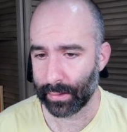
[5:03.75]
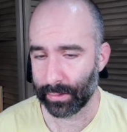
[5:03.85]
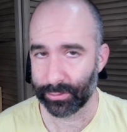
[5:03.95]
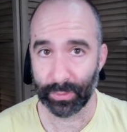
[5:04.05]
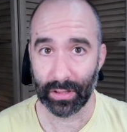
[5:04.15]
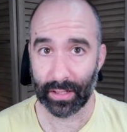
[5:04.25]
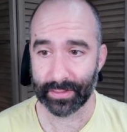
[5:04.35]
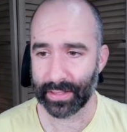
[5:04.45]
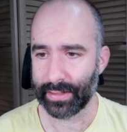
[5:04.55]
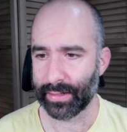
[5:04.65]
So we lost
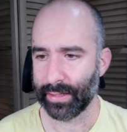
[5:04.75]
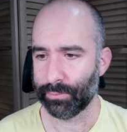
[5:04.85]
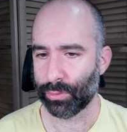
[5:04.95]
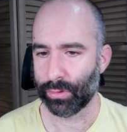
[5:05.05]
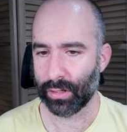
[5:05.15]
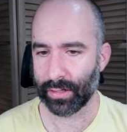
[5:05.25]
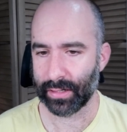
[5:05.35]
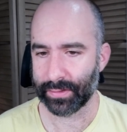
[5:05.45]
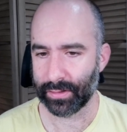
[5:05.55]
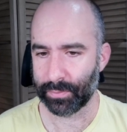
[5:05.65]
that knight, but we're going to
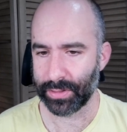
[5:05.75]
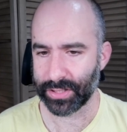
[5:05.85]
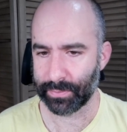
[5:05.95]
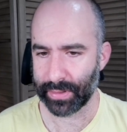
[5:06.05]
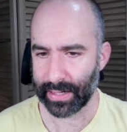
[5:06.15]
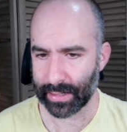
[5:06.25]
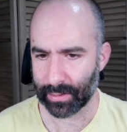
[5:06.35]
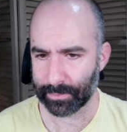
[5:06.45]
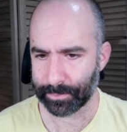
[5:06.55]
get this bishop back.